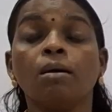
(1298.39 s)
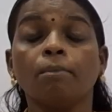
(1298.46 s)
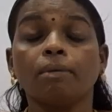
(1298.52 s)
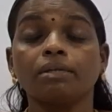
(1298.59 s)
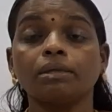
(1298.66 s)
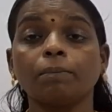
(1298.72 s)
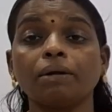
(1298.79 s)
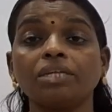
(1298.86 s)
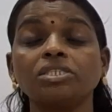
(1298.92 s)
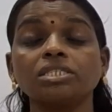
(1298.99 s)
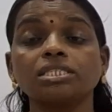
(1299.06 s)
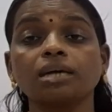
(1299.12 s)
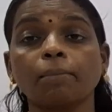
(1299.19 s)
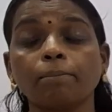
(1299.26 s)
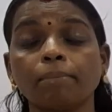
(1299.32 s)
But the
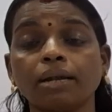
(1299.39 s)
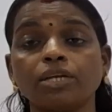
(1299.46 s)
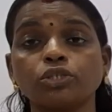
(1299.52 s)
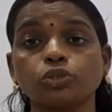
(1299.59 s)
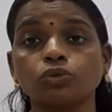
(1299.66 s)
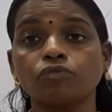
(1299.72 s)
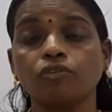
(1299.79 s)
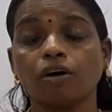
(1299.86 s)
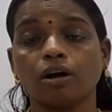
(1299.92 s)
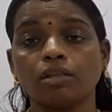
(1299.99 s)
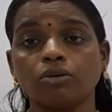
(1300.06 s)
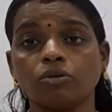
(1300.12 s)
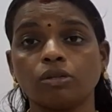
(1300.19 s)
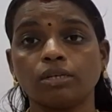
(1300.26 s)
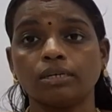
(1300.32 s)
Britishers compel us to
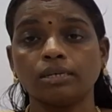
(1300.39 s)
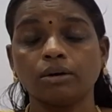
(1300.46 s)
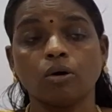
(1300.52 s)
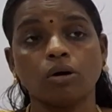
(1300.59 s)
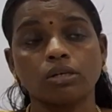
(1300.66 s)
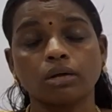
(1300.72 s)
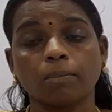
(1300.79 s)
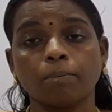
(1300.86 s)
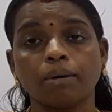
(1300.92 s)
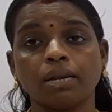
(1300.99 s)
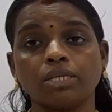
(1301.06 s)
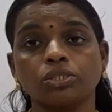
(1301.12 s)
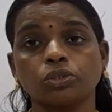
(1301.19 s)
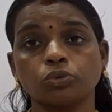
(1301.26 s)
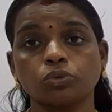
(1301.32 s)
follow compel
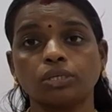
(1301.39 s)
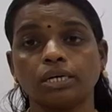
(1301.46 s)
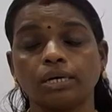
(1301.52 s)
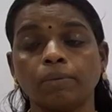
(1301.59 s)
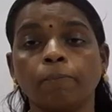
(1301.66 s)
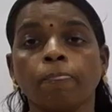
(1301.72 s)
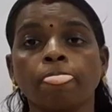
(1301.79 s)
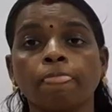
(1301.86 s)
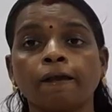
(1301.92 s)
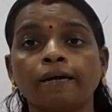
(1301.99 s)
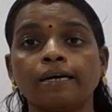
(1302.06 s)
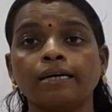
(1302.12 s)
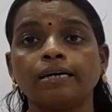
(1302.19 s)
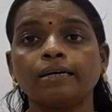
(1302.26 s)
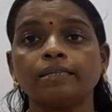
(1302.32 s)
us to the
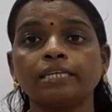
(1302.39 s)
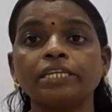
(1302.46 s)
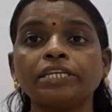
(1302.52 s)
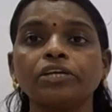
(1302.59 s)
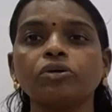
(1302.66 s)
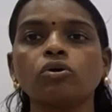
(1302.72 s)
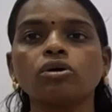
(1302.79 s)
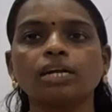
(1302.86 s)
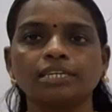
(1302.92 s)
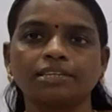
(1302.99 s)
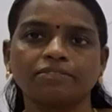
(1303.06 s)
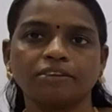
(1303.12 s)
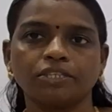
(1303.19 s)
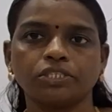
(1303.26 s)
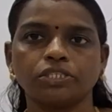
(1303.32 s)
indigo
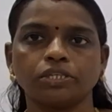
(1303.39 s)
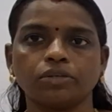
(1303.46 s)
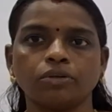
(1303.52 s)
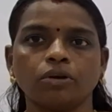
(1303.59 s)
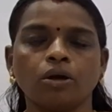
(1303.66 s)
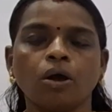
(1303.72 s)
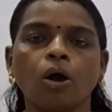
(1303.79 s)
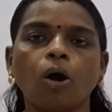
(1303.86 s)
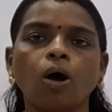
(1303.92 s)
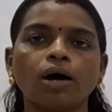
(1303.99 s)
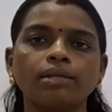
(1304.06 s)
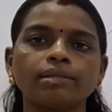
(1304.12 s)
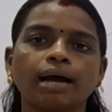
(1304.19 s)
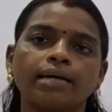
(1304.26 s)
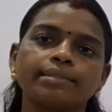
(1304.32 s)
cultivation or
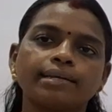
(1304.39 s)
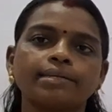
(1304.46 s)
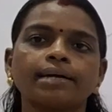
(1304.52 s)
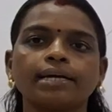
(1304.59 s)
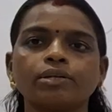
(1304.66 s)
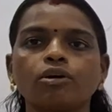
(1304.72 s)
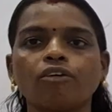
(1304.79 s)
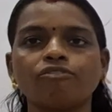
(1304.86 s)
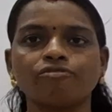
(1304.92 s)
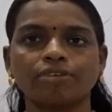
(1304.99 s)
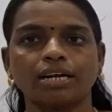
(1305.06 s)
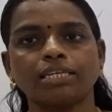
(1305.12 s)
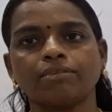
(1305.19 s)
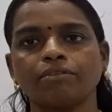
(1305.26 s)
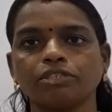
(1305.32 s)
the other kind of
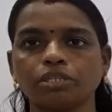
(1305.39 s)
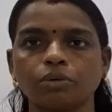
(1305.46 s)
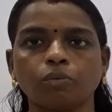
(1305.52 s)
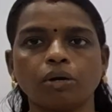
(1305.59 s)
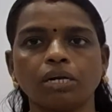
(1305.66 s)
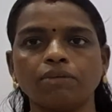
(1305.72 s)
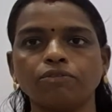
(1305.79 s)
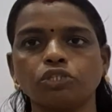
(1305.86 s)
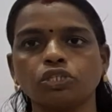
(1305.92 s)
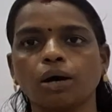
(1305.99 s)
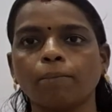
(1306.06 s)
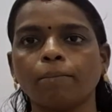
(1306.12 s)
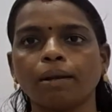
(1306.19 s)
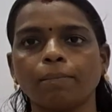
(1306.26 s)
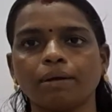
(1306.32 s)
cultivation only which
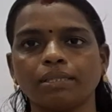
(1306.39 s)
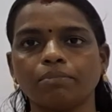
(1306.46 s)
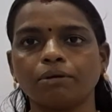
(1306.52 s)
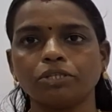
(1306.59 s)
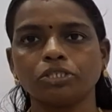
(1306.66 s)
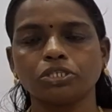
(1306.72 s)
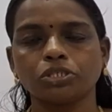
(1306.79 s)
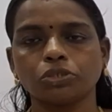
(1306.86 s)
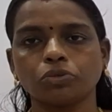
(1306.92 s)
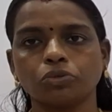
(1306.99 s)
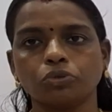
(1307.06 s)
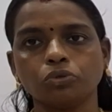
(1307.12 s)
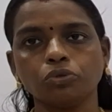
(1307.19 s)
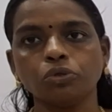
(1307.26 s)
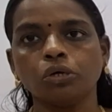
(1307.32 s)
compelled by the Britishers to
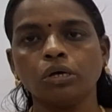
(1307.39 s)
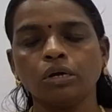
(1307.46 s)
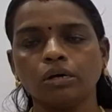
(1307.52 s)
do